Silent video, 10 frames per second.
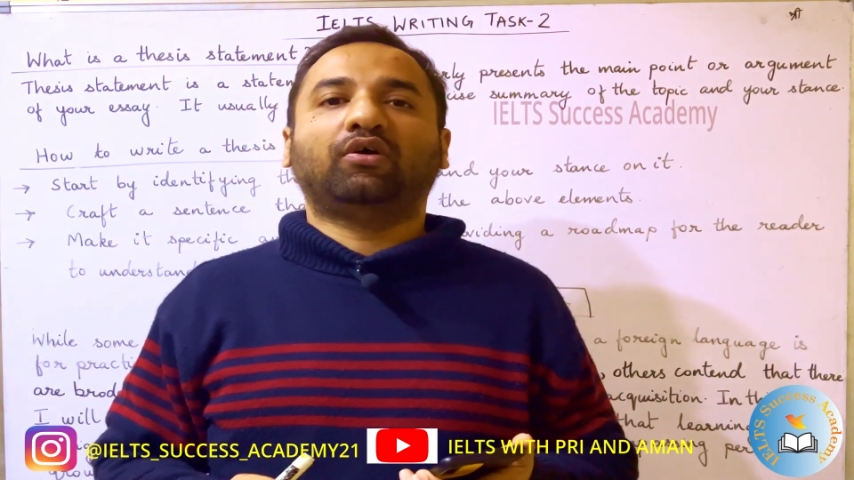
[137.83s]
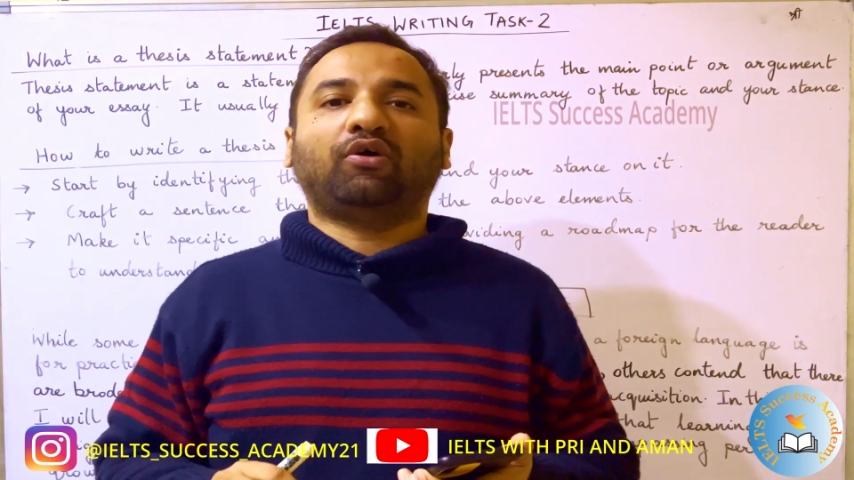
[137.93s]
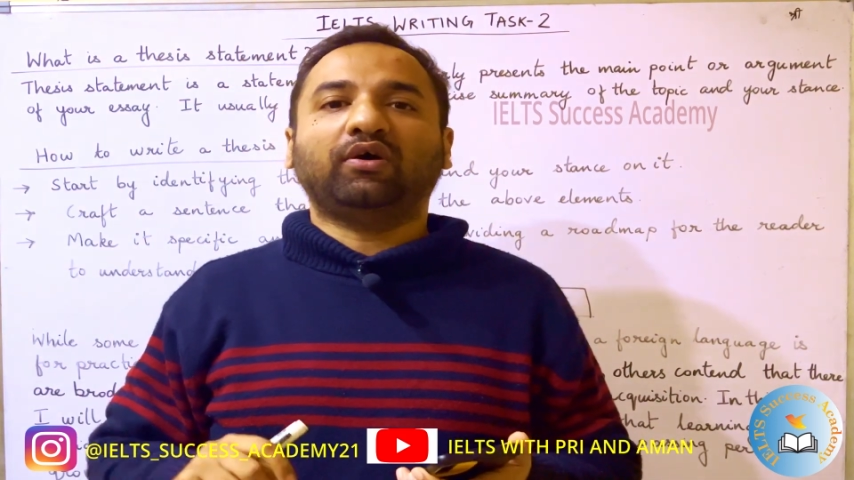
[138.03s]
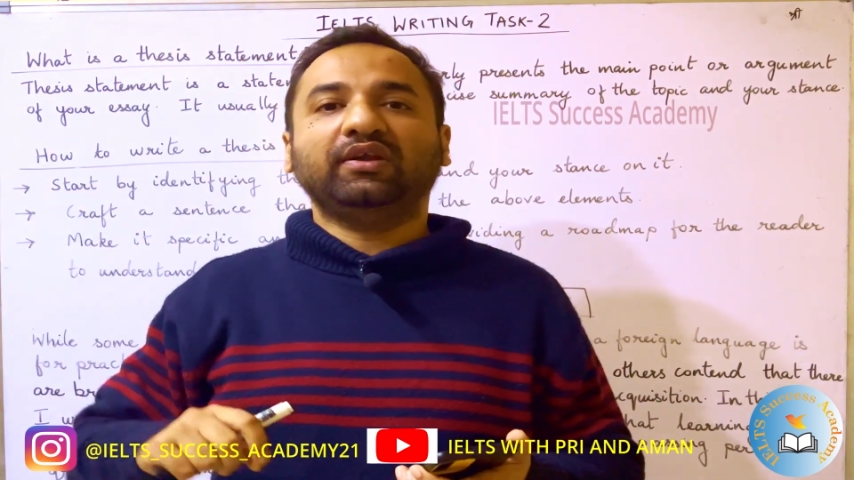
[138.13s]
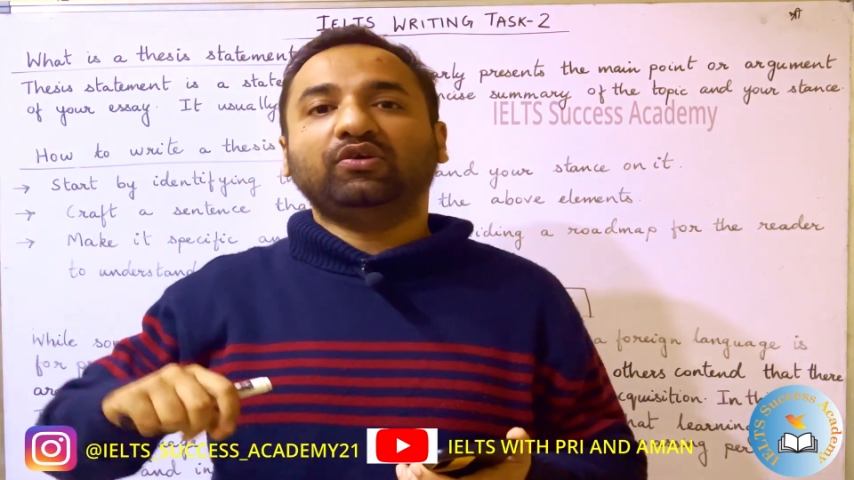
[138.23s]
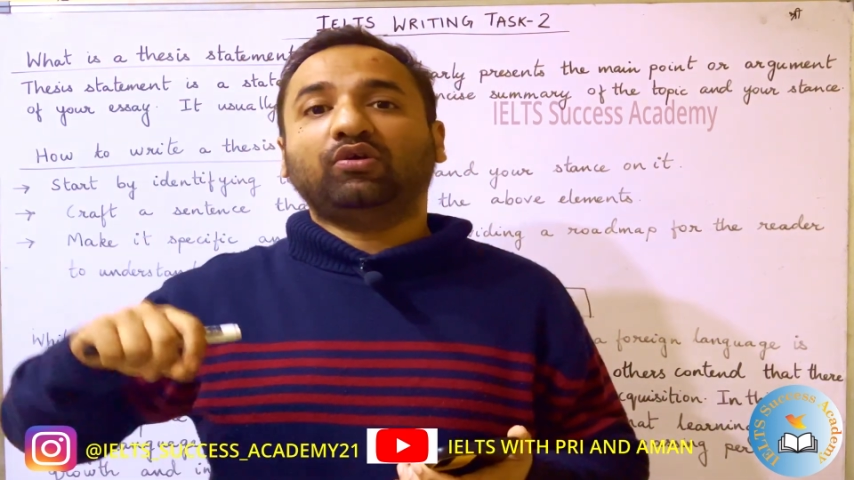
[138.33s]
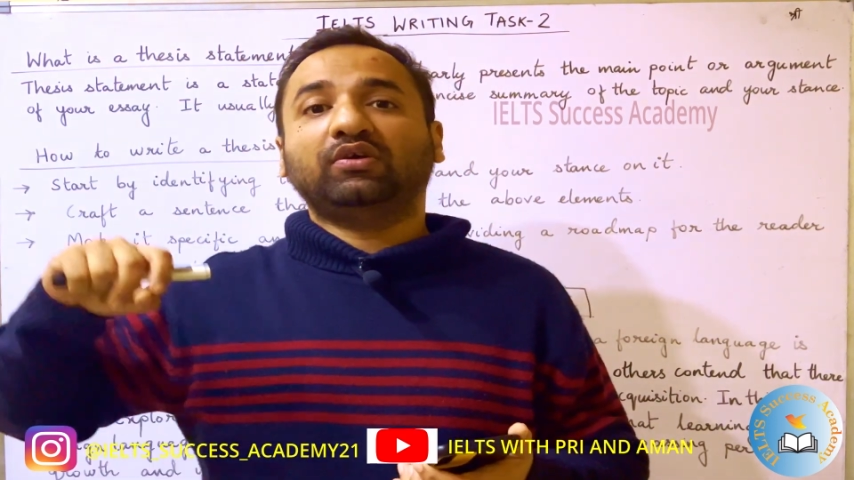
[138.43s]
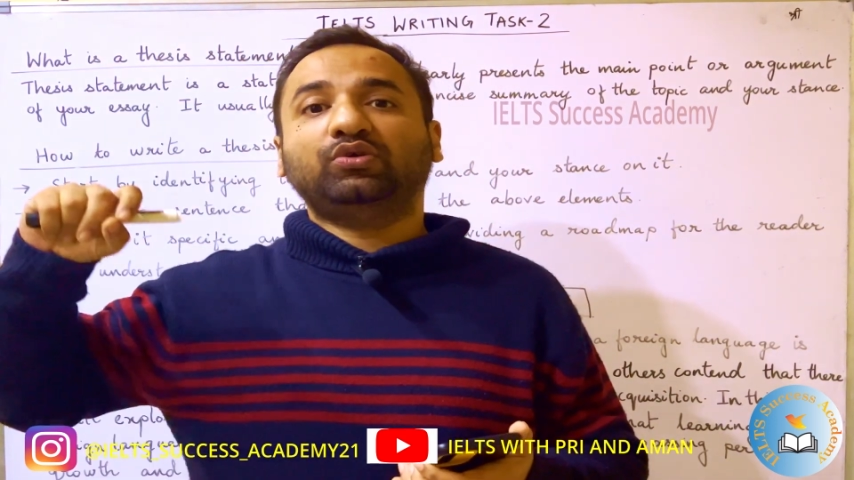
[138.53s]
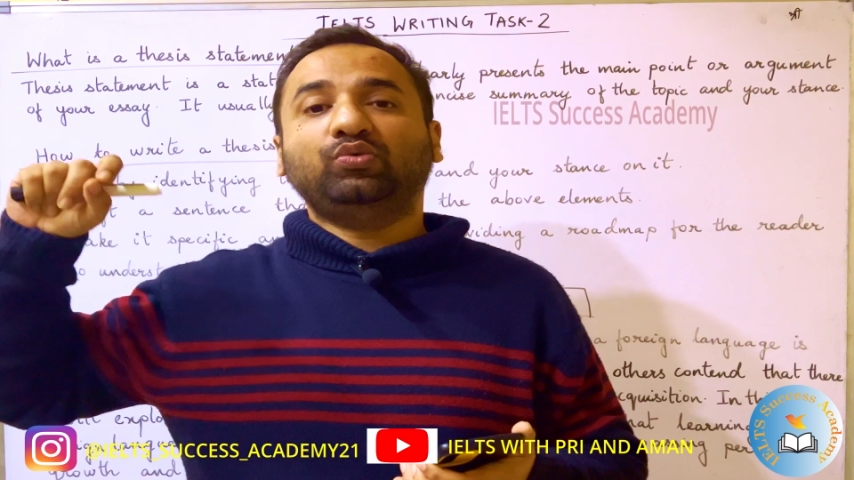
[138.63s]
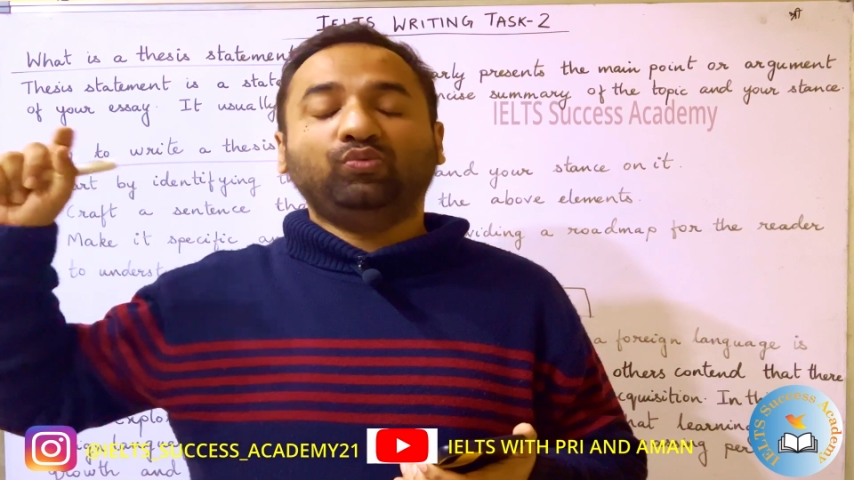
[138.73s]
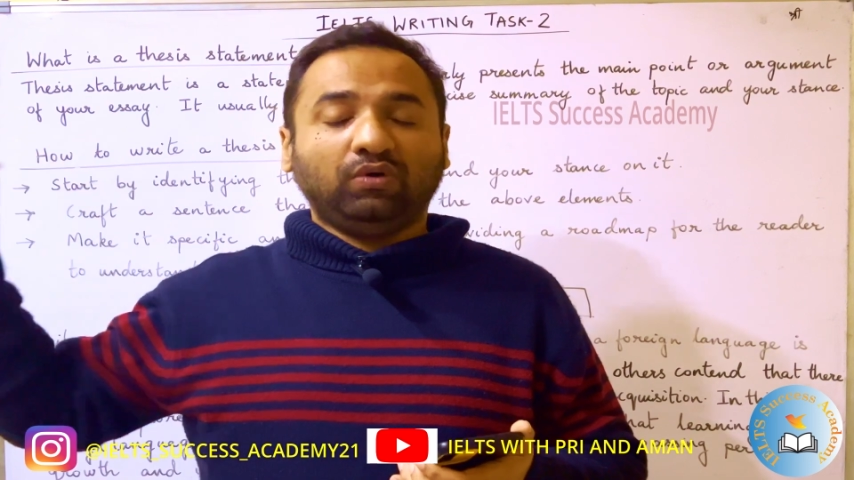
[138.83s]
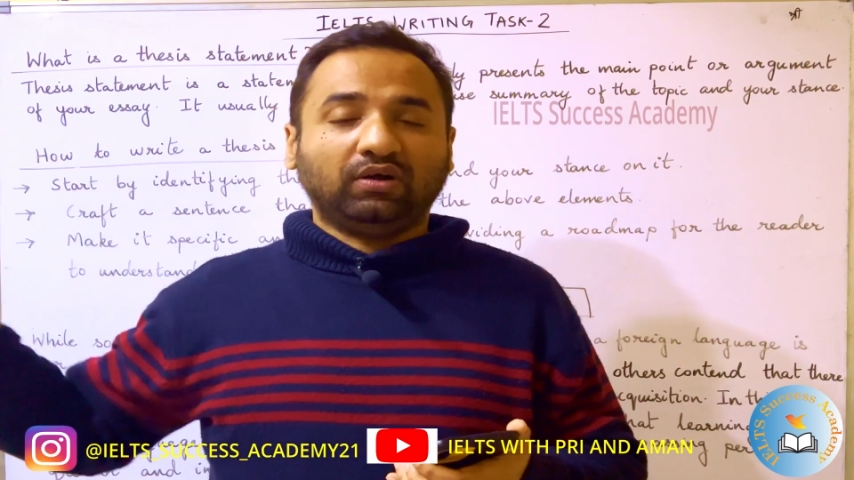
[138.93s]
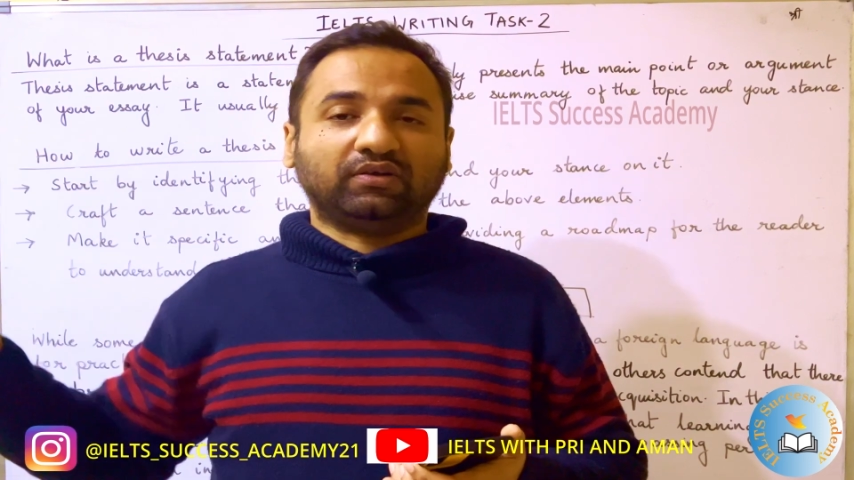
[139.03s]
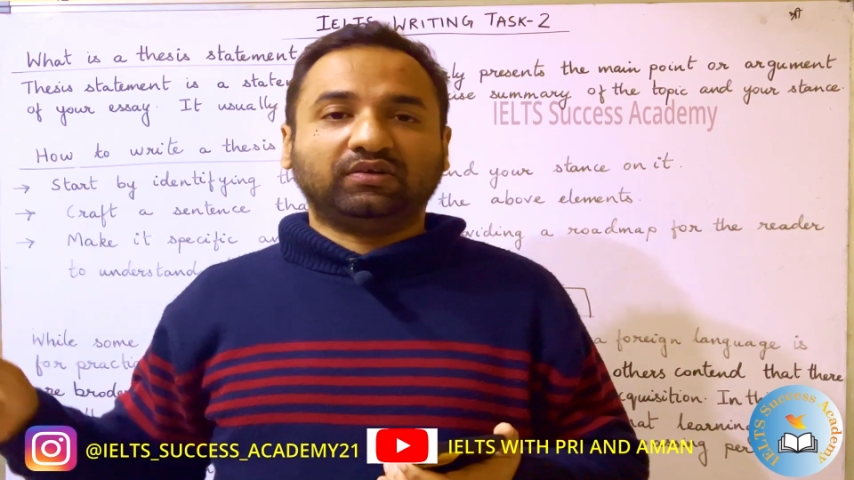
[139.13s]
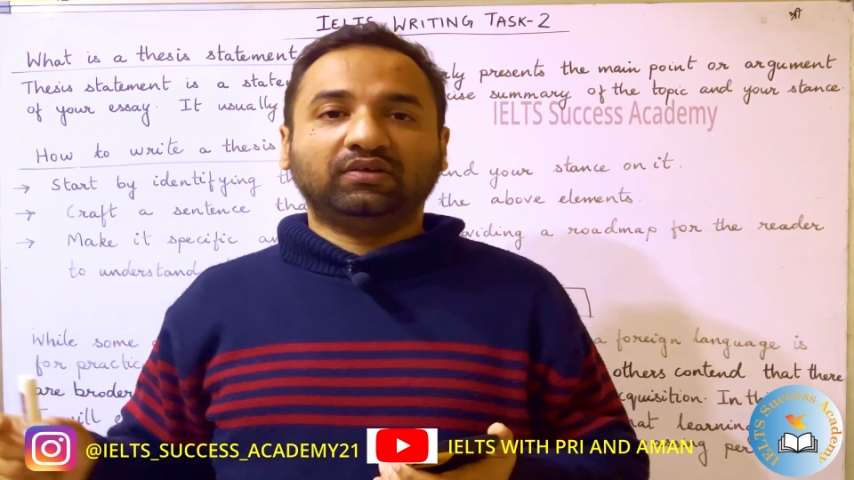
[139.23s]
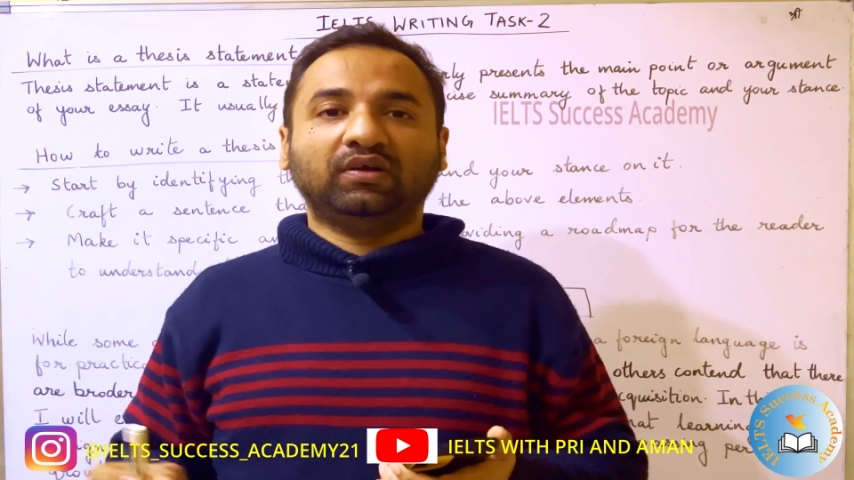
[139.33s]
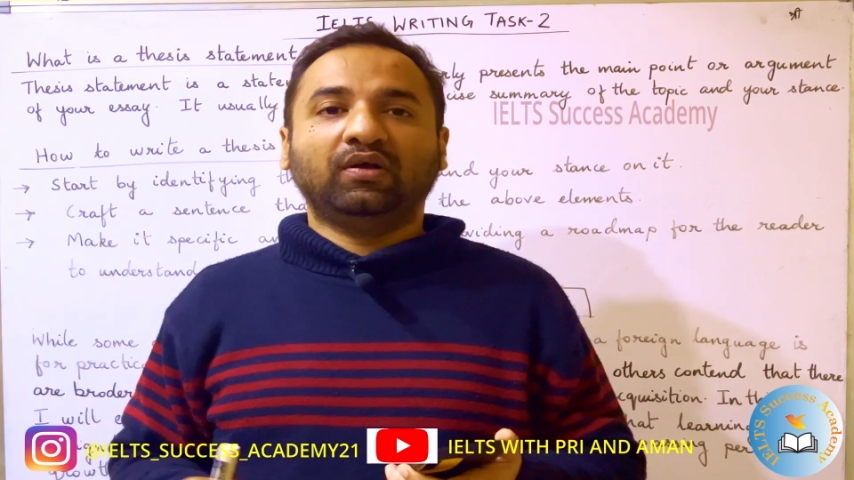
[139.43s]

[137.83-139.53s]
or in order to work,